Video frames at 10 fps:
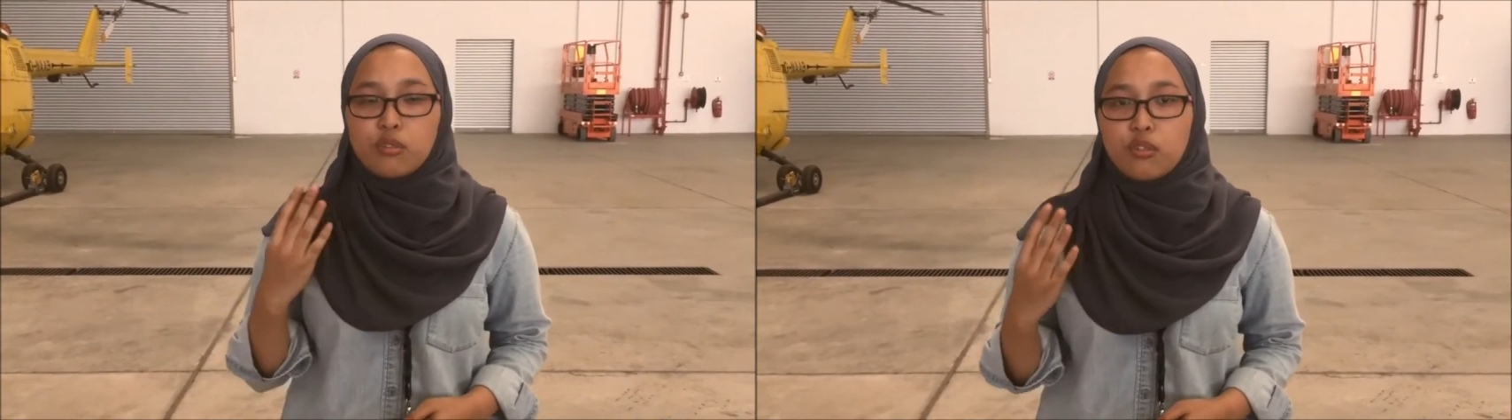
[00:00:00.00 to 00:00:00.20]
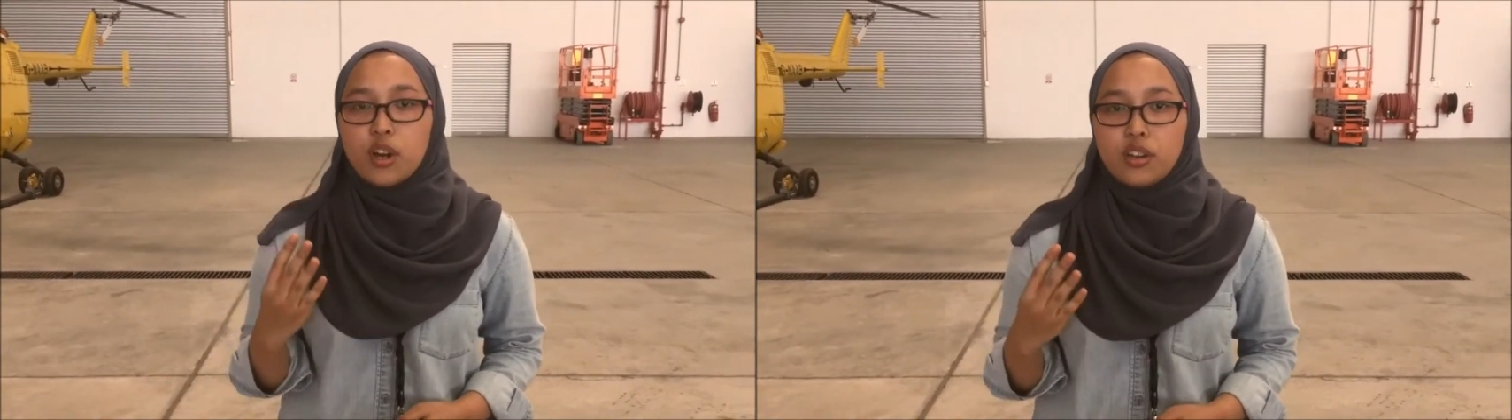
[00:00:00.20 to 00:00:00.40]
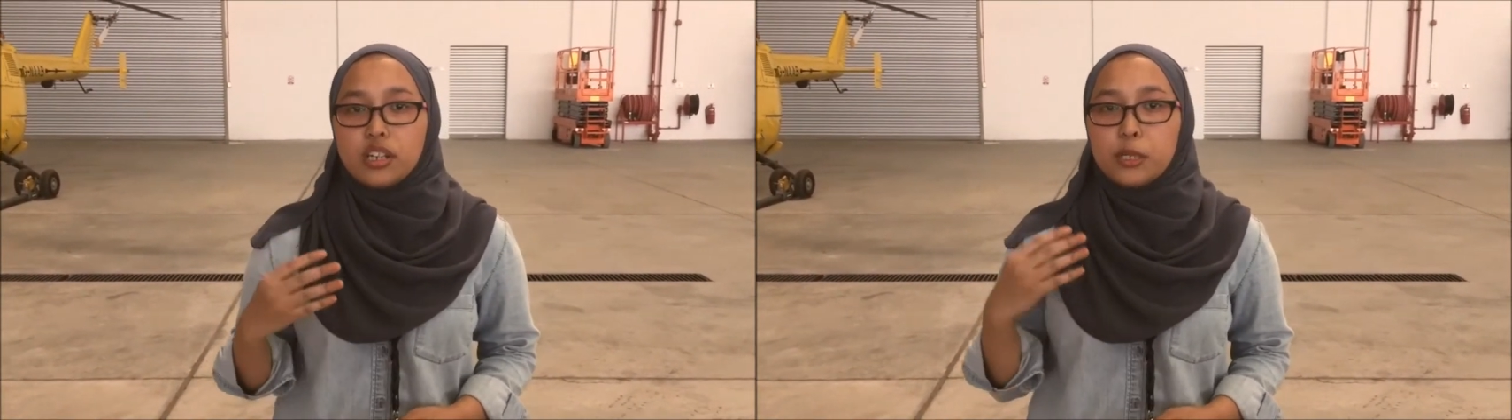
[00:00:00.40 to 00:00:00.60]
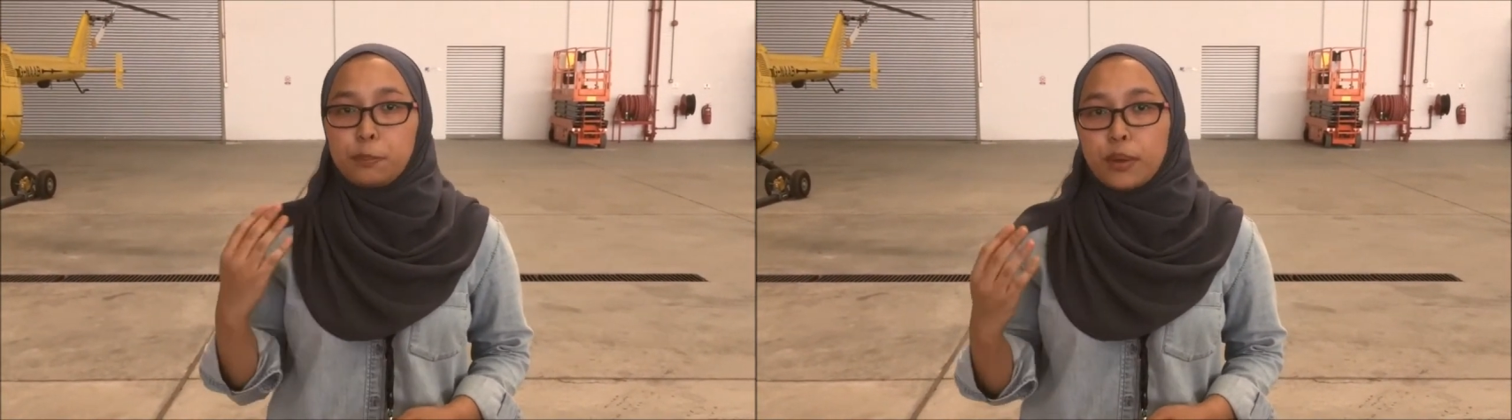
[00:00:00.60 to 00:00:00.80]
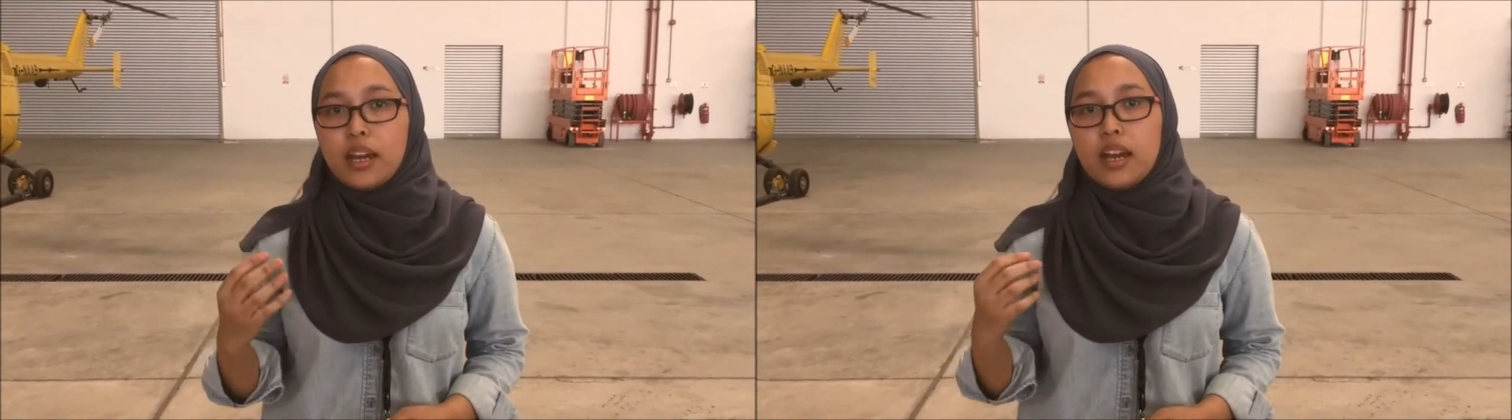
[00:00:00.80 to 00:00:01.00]
Fourth,
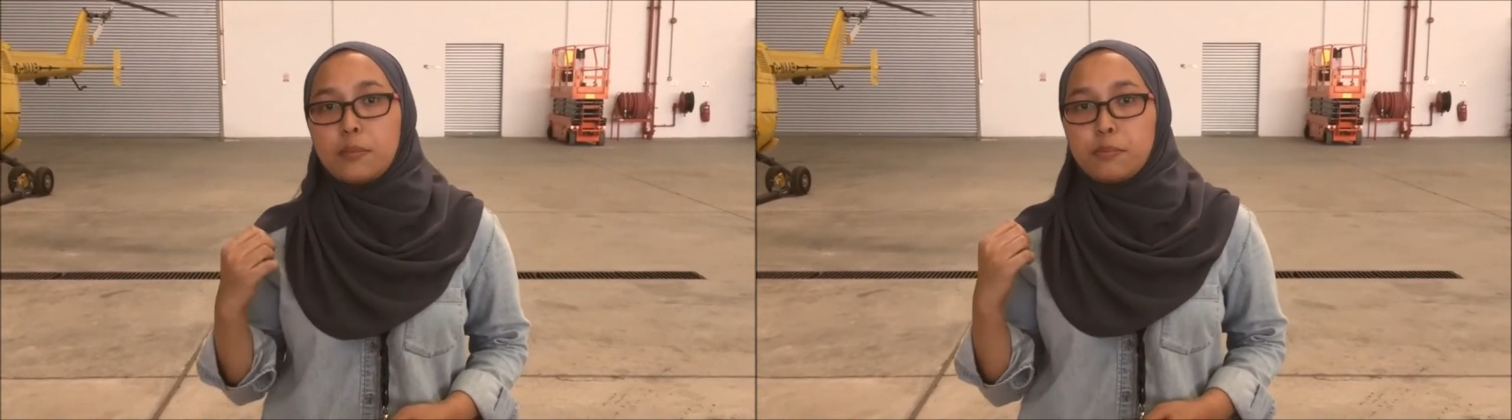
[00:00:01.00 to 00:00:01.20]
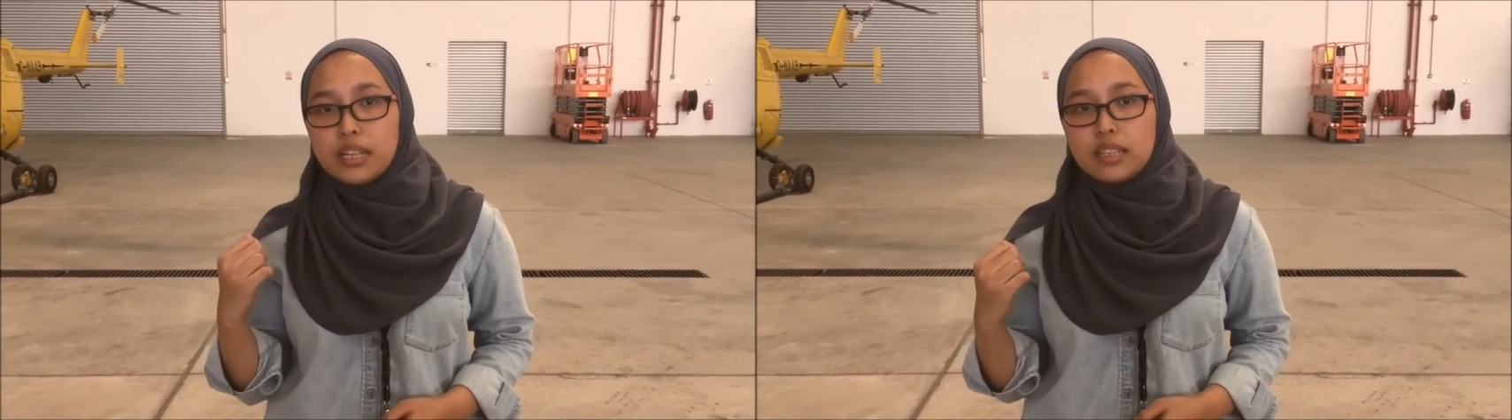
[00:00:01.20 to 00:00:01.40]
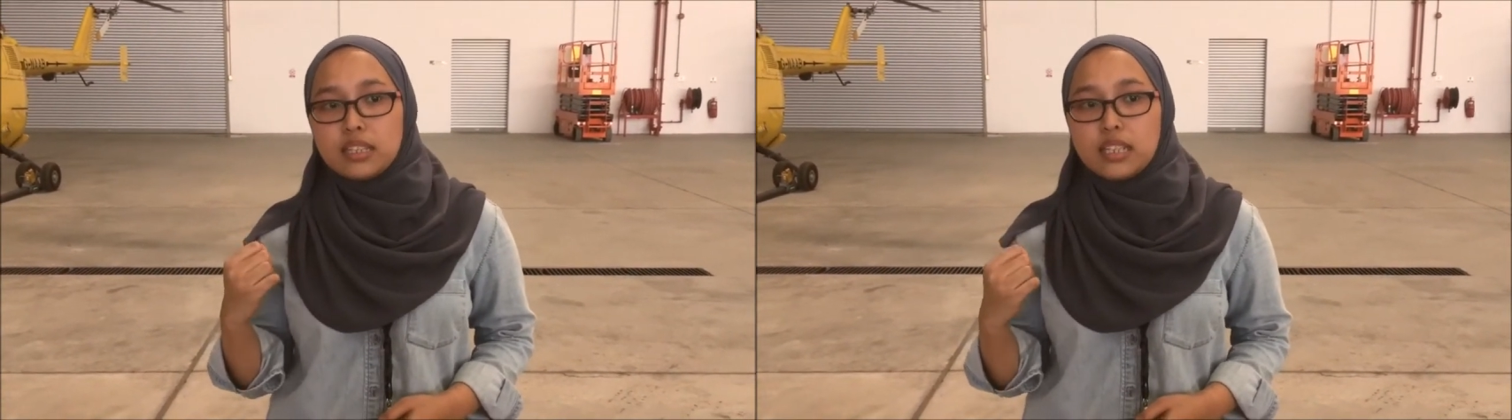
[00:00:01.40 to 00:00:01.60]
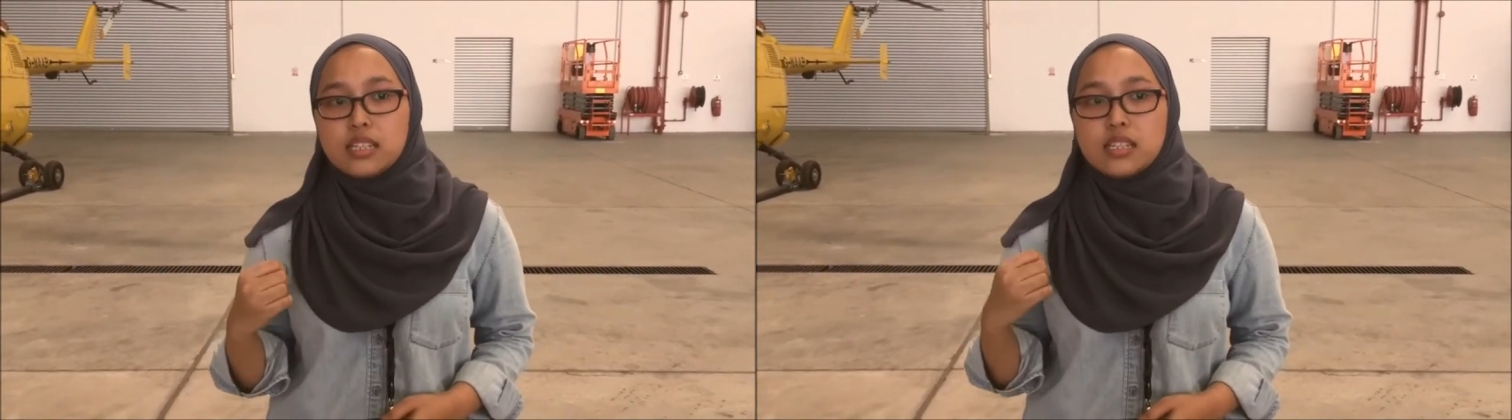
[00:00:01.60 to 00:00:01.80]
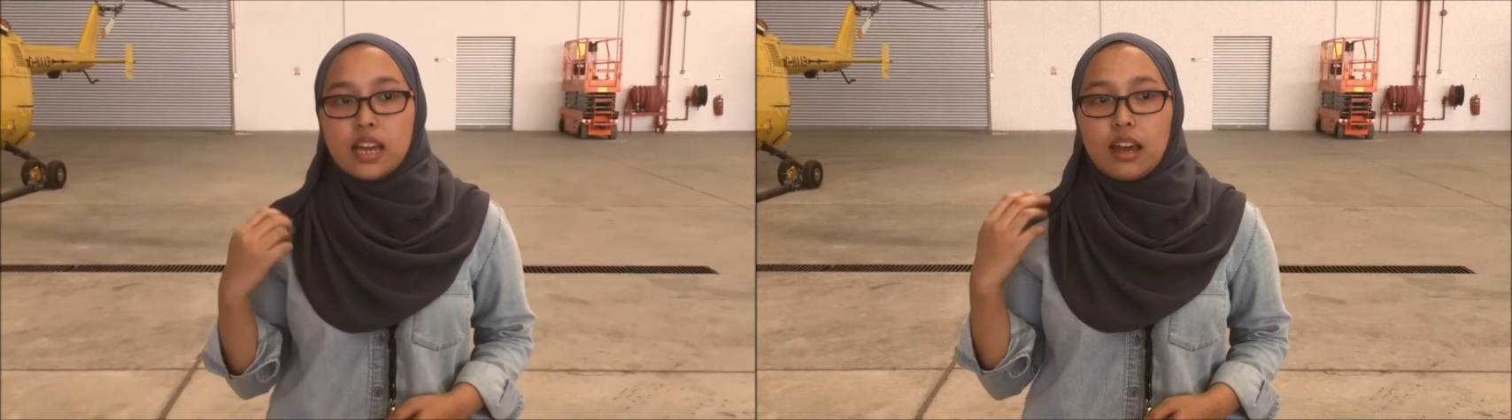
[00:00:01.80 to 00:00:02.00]
repair and
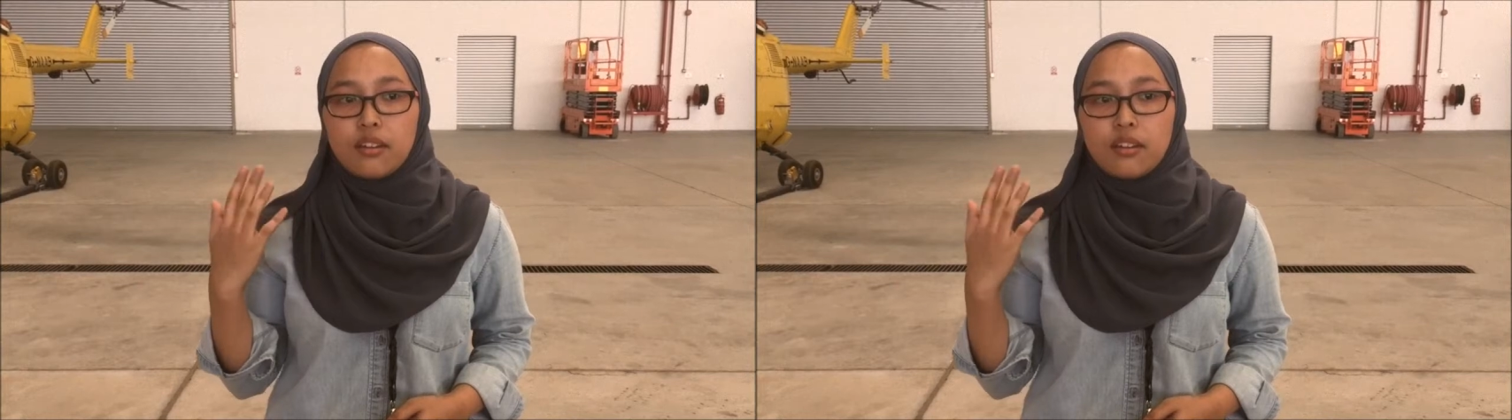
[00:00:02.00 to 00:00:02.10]
maintenance.